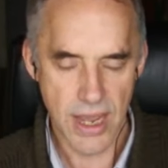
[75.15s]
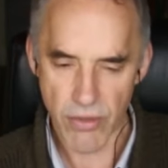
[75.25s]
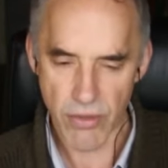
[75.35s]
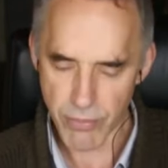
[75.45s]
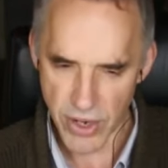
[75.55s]

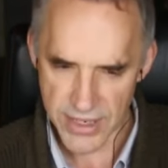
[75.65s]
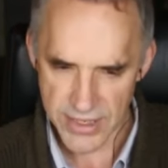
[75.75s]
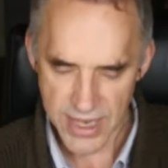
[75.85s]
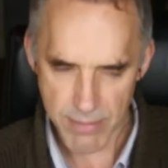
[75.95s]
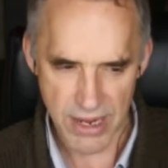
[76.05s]
Now, the
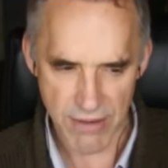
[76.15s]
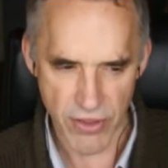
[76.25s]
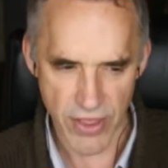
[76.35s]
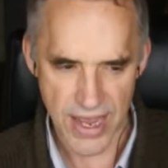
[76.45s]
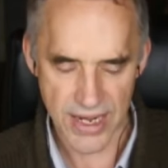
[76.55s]
price they pay
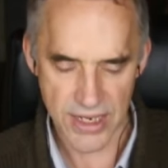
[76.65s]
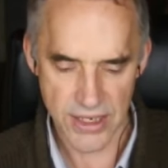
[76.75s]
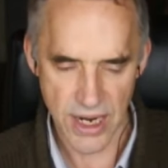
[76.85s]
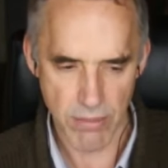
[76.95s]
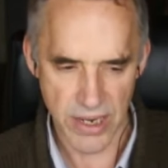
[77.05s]
for that
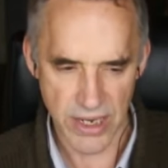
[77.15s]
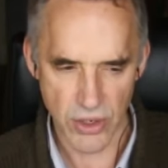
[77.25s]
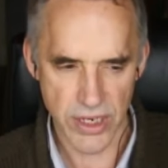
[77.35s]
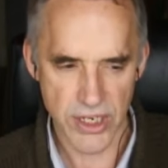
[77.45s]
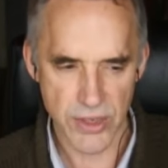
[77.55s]
is some
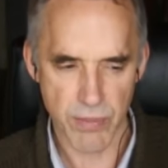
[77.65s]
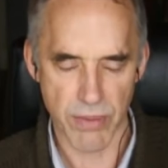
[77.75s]
increased